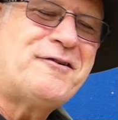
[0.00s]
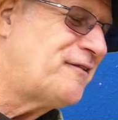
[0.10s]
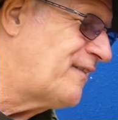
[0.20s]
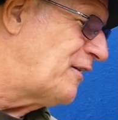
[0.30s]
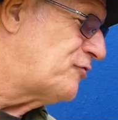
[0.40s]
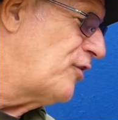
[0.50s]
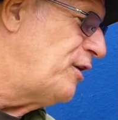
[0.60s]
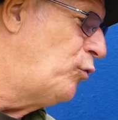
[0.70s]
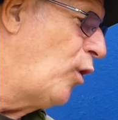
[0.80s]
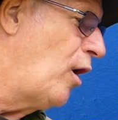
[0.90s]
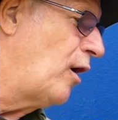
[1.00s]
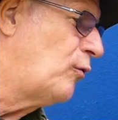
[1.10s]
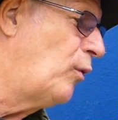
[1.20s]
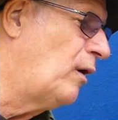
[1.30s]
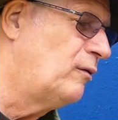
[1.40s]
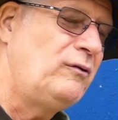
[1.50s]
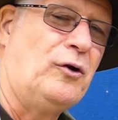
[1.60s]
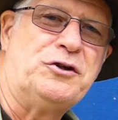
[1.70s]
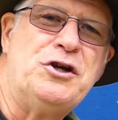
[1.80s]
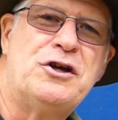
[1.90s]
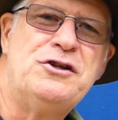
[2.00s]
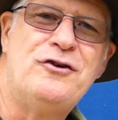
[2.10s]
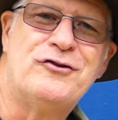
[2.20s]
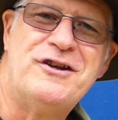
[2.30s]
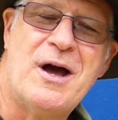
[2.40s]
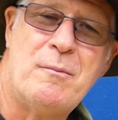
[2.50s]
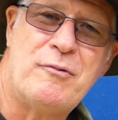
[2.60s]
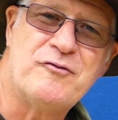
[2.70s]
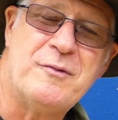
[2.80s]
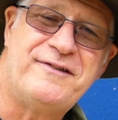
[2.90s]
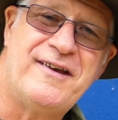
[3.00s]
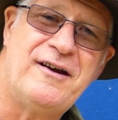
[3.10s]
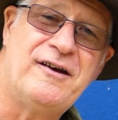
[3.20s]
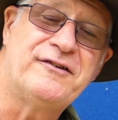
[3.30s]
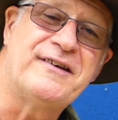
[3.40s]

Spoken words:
this actually work? Well, look, you can use a number of materials.